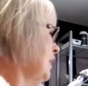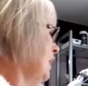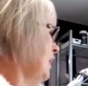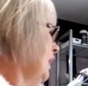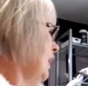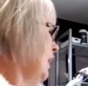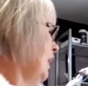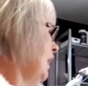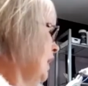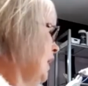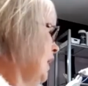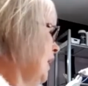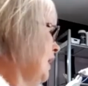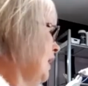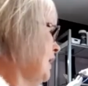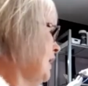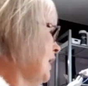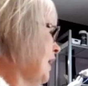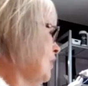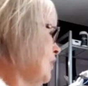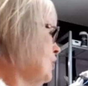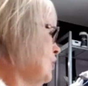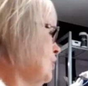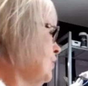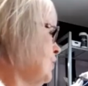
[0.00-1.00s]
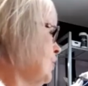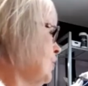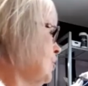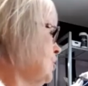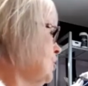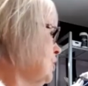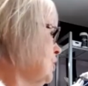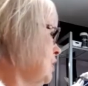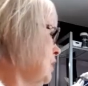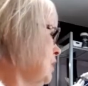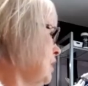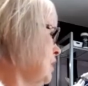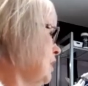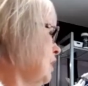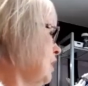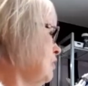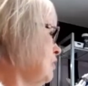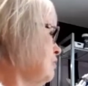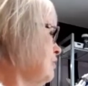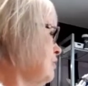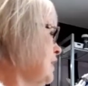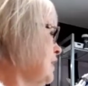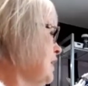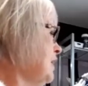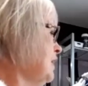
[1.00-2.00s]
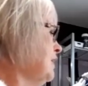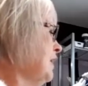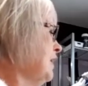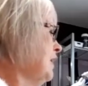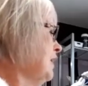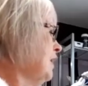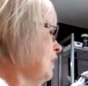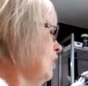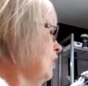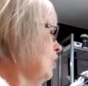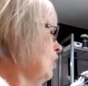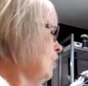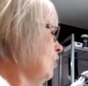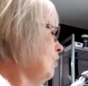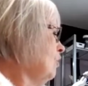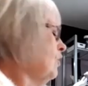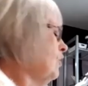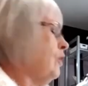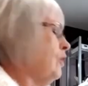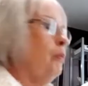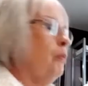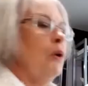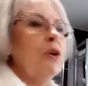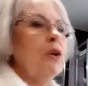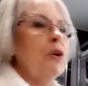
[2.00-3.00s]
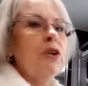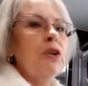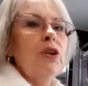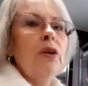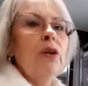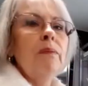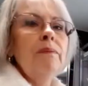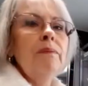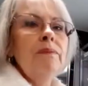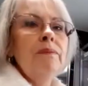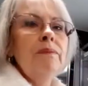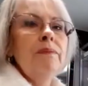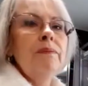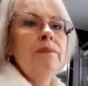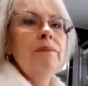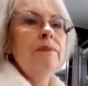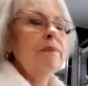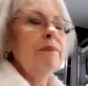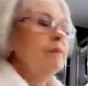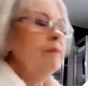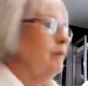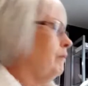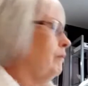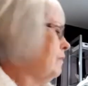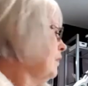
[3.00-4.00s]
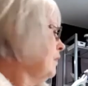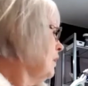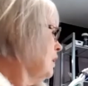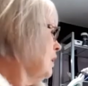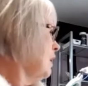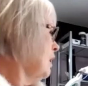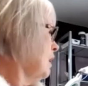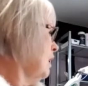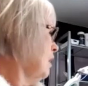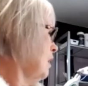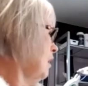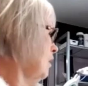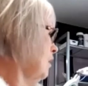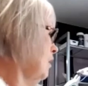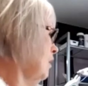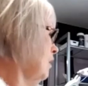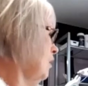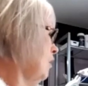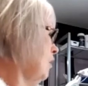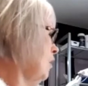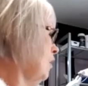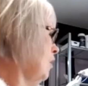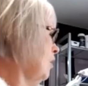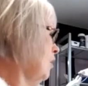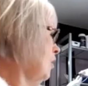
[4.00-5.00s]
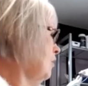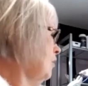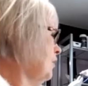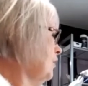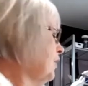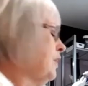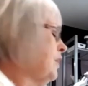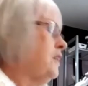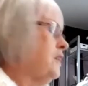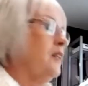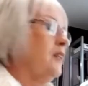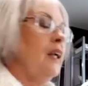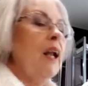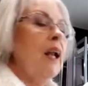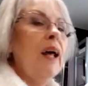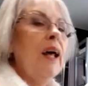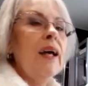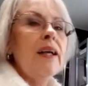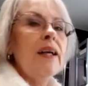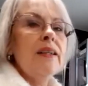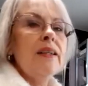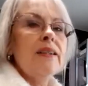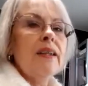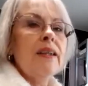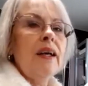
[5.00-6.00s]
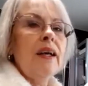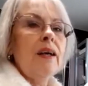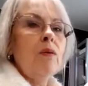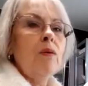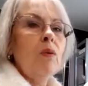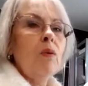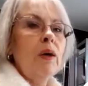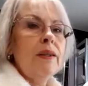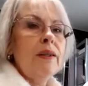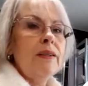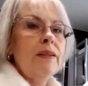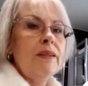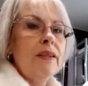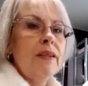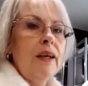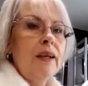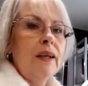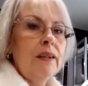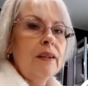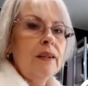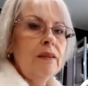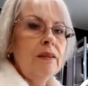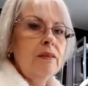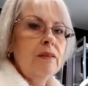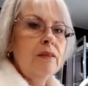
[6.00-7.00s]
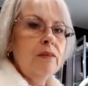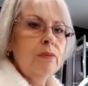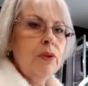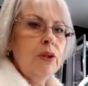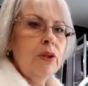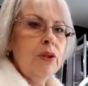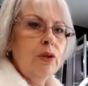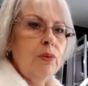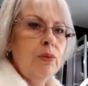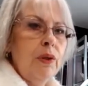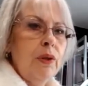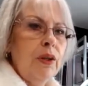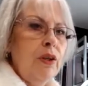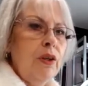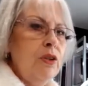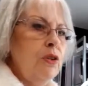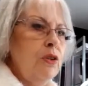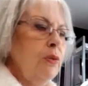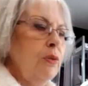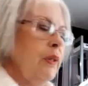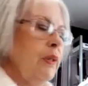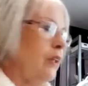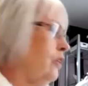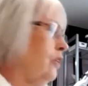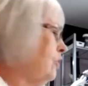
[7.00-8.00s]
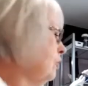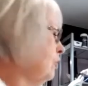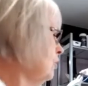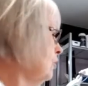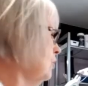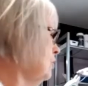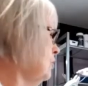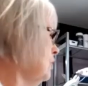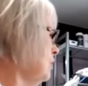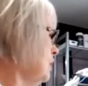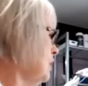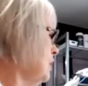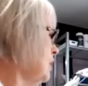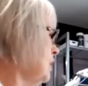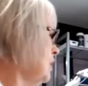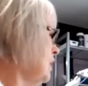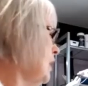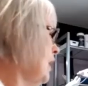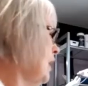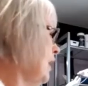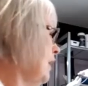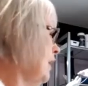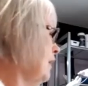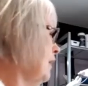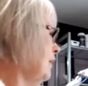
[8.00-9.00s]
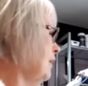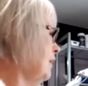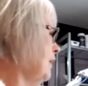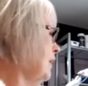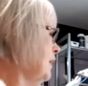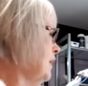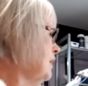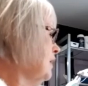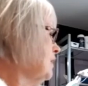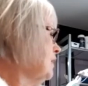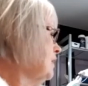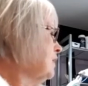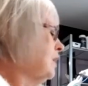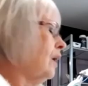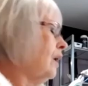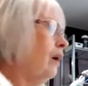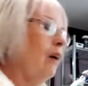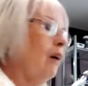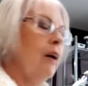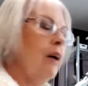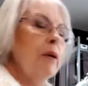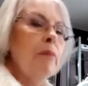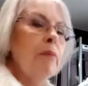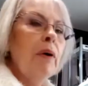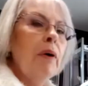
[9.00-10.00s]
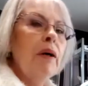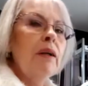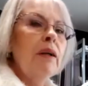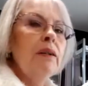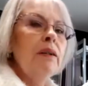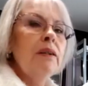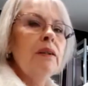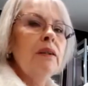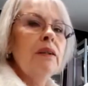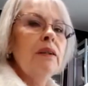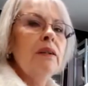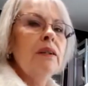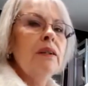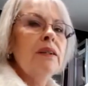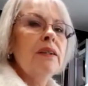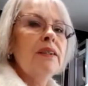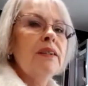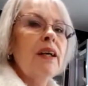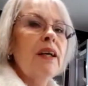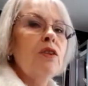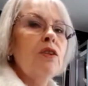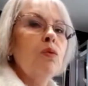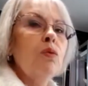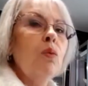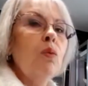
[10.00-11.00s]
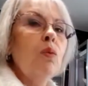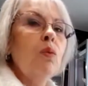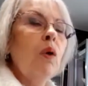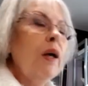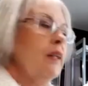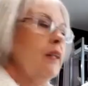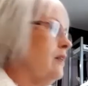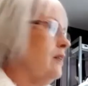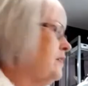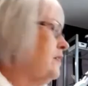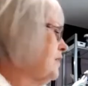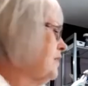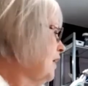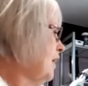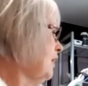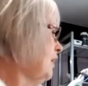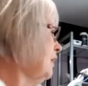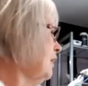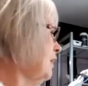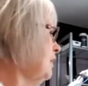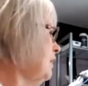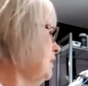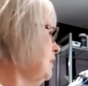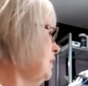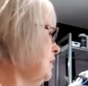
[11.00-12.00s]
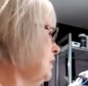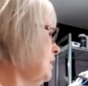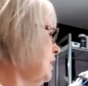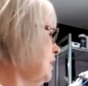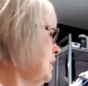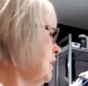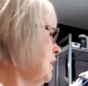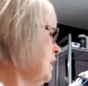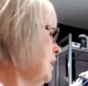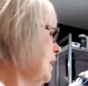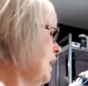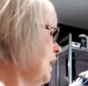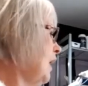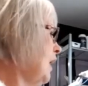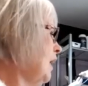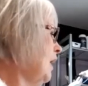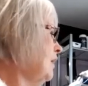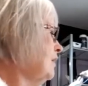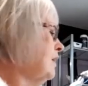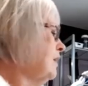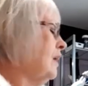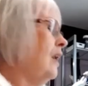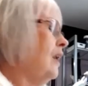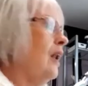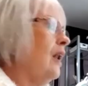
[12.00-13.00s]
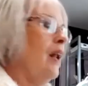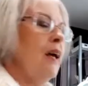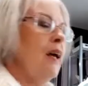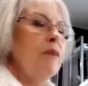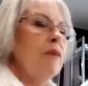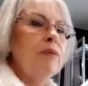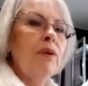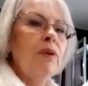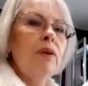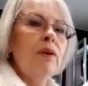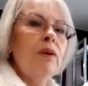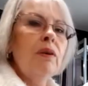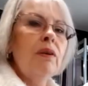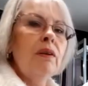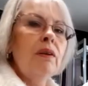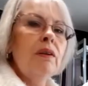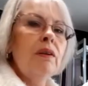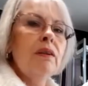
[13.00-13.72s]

And now you've got a reading along the bottom of the delay saying 1 second, which we're going to ignore. The timer says 1 second, and the level